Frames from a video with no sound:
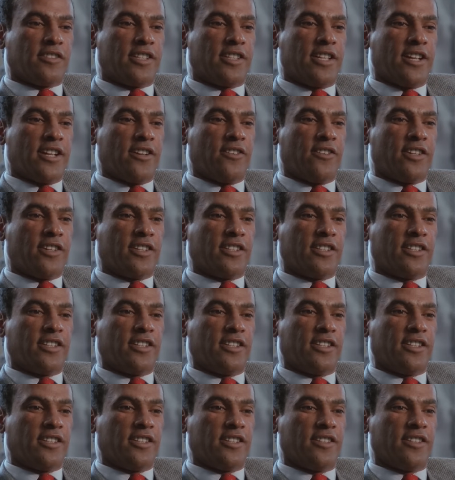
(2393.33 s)
carried
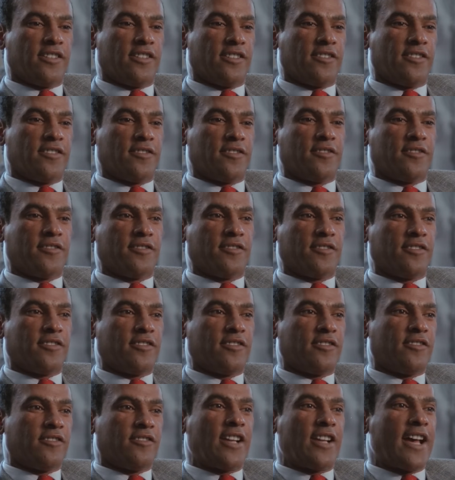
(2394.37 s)
the
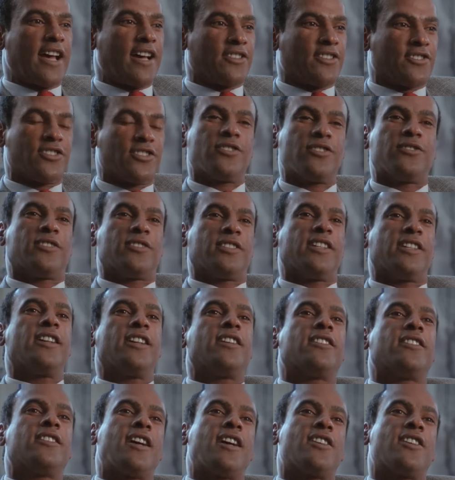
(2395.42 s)
national and
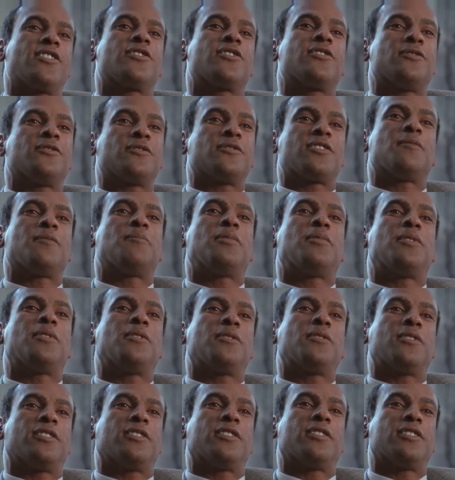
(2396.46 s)
international
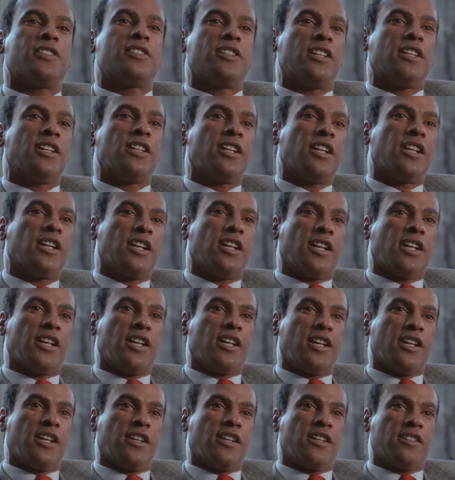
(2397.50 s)
support,
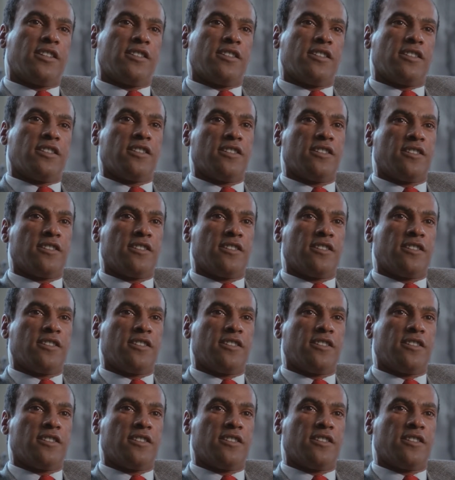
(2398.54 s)
and